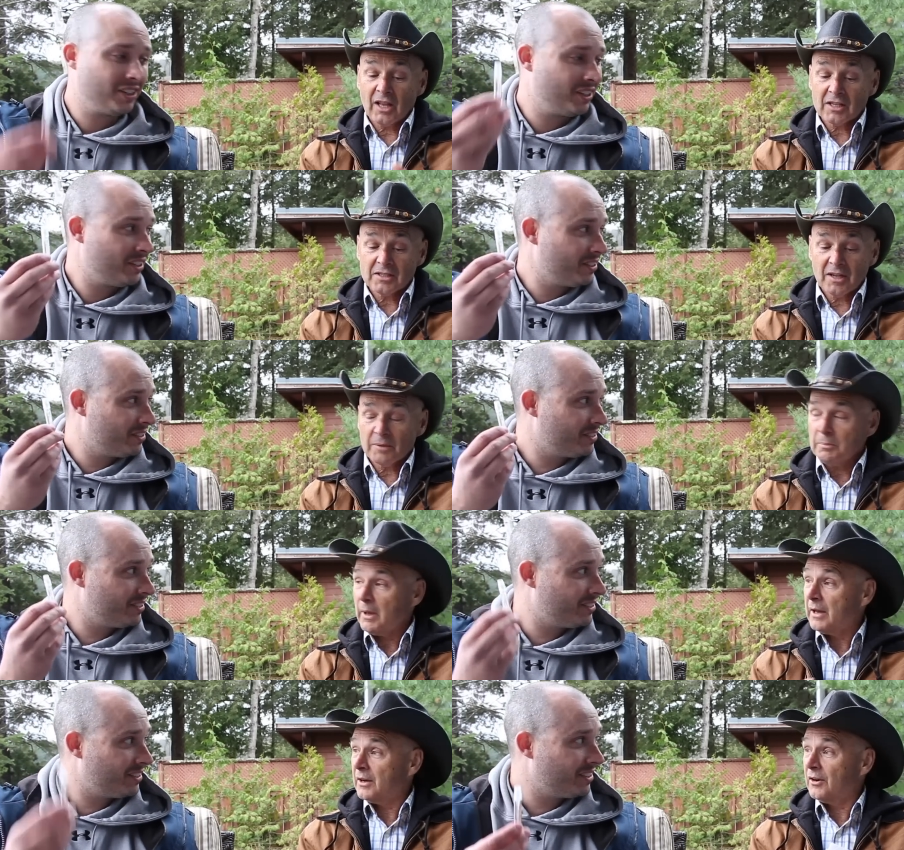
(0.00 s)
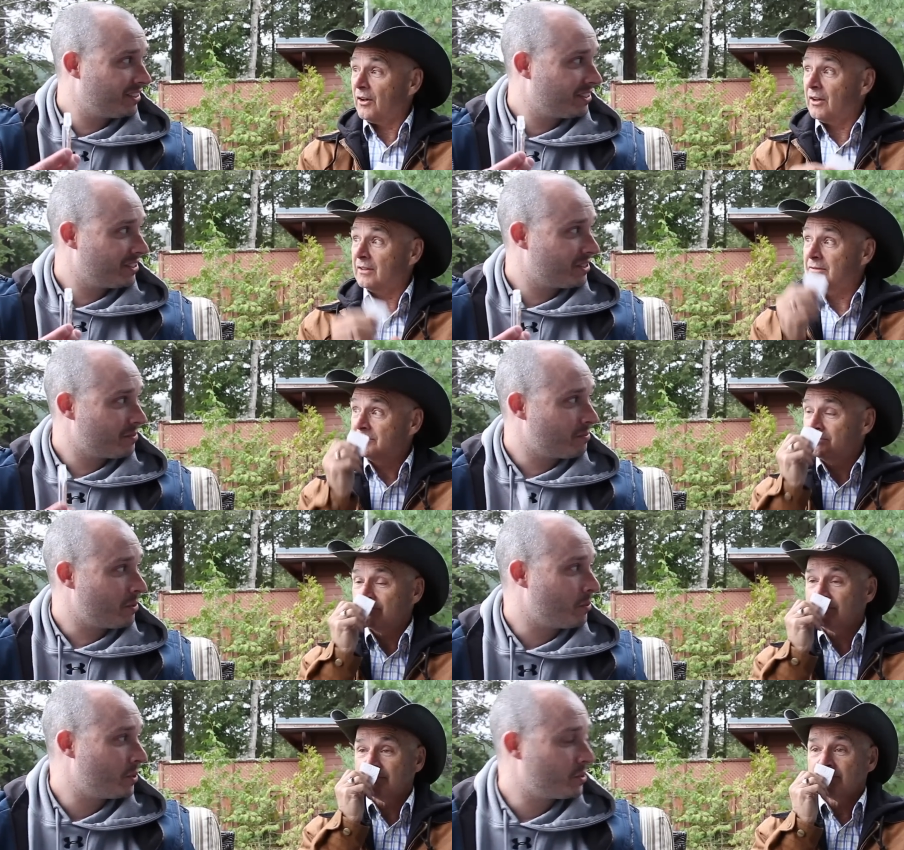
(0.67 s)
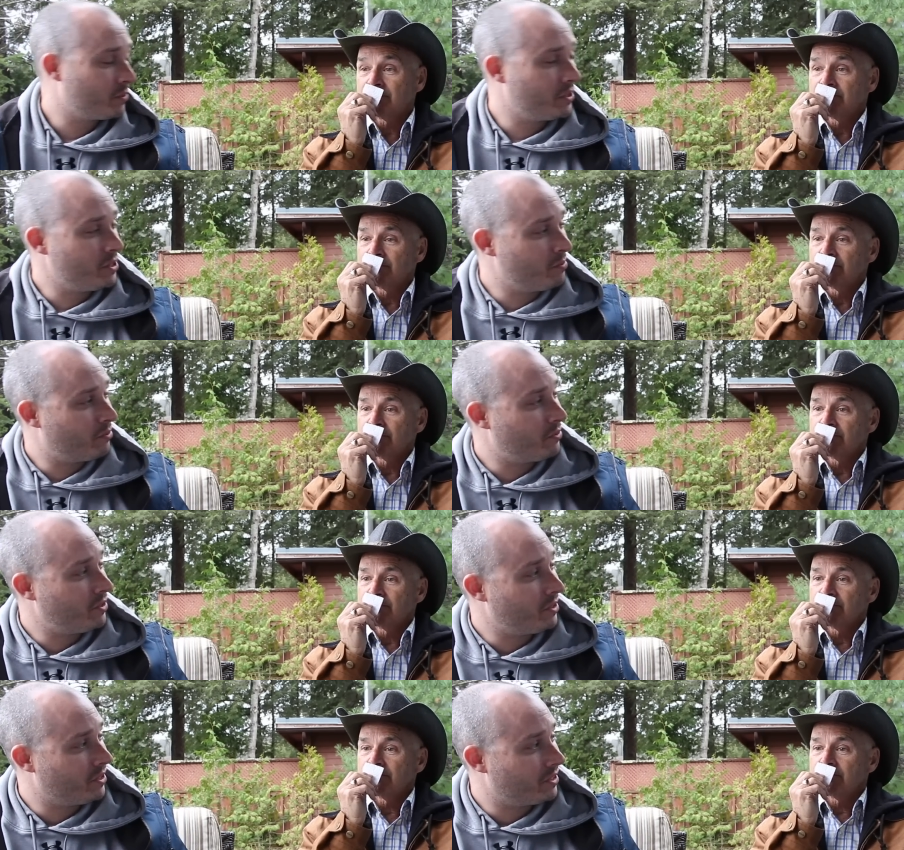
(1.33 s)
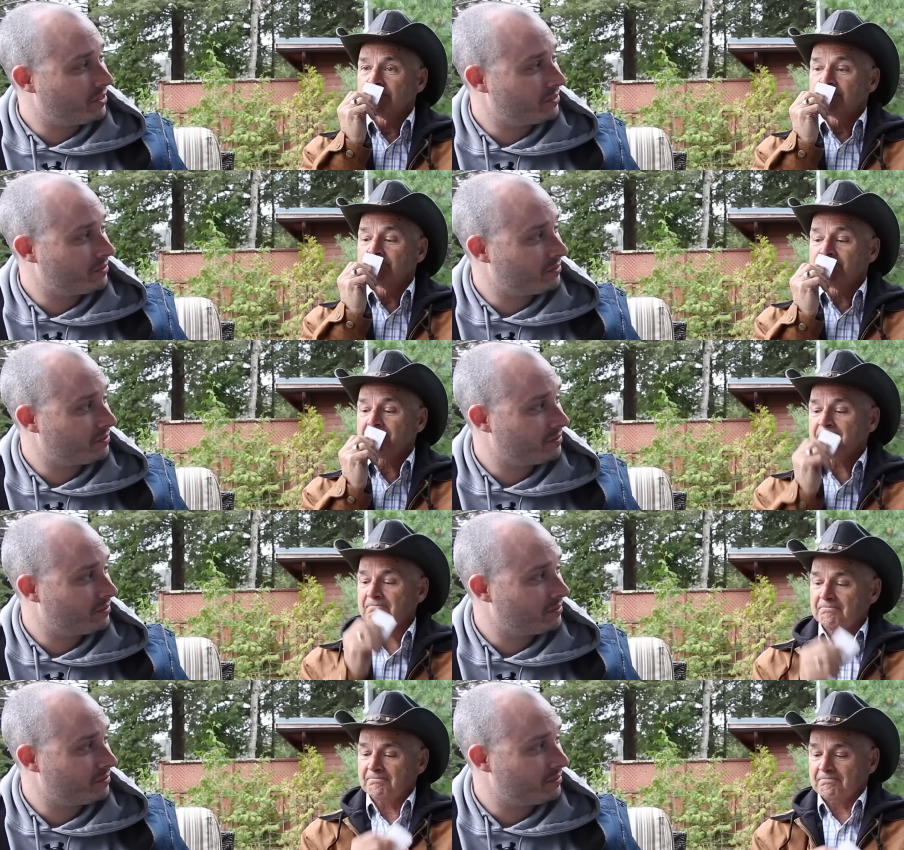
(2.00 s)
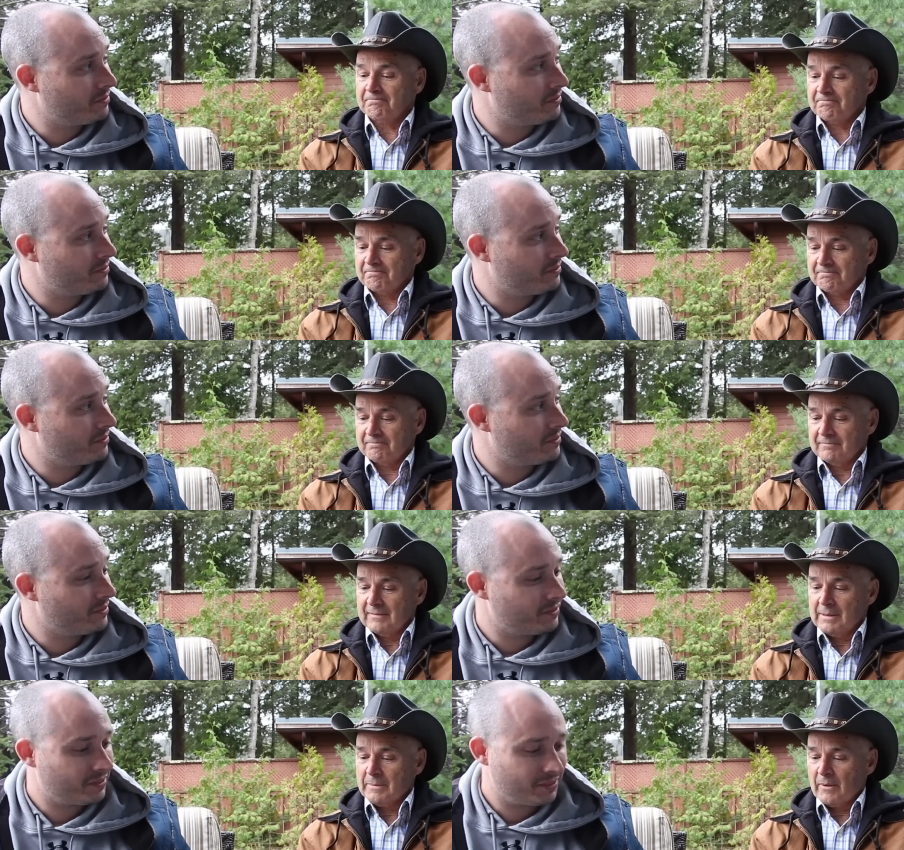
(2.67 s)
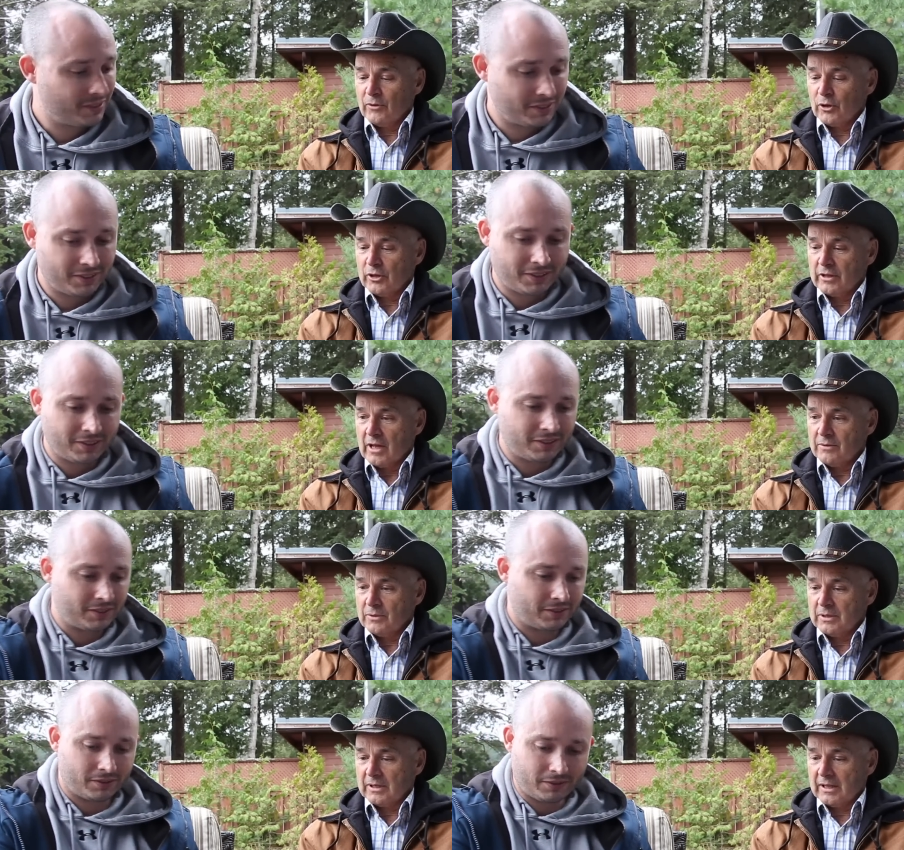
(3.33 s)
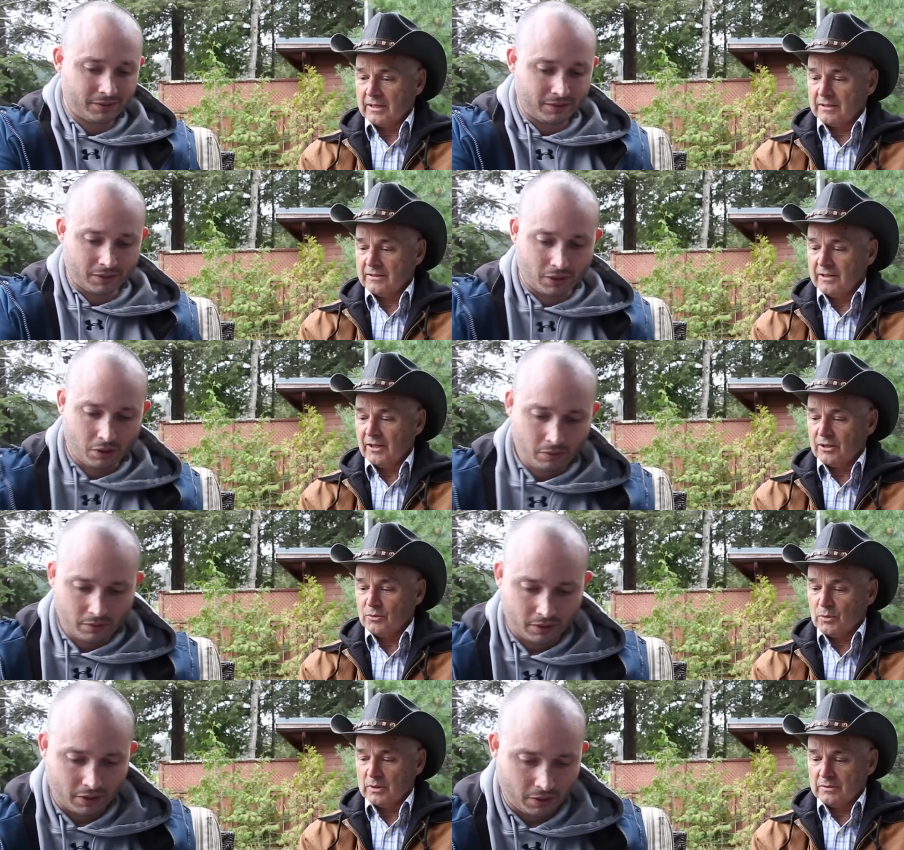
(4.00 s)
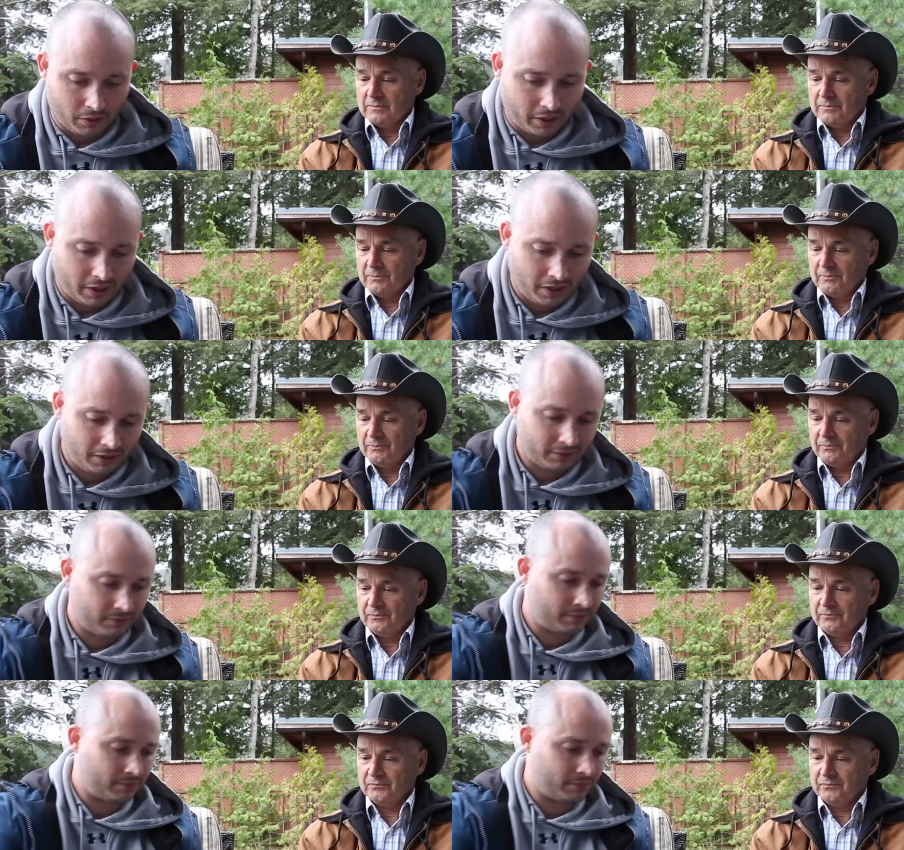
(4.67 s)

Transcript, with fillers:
Speaker 1: that's not bad at all. Well, which one do you prefer, though? Hmm. Let me have a look at that one again. one. Oh, okay.